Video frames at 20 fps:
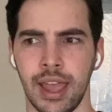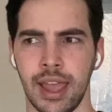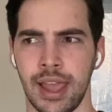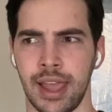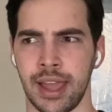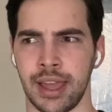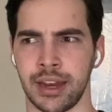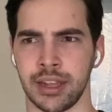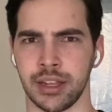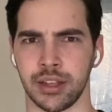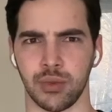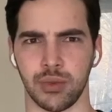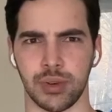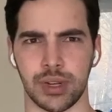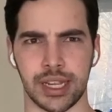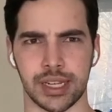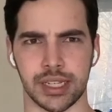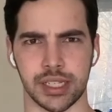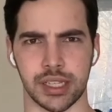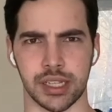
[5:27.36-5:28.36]
and it
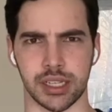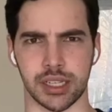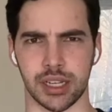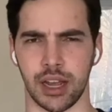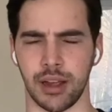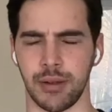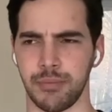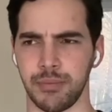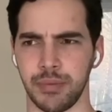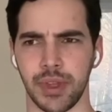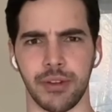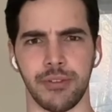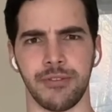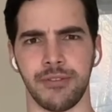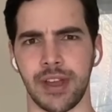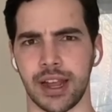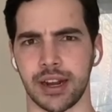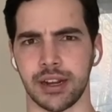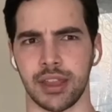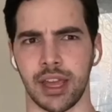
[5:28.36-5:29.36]
creates this
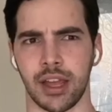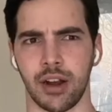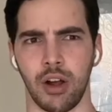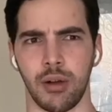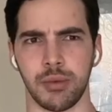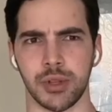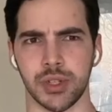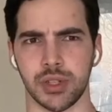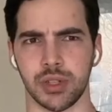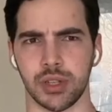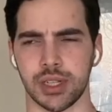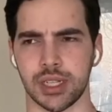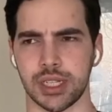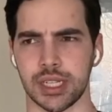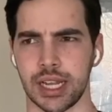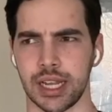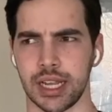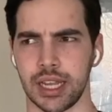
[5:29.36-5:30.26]
effect that almost looks like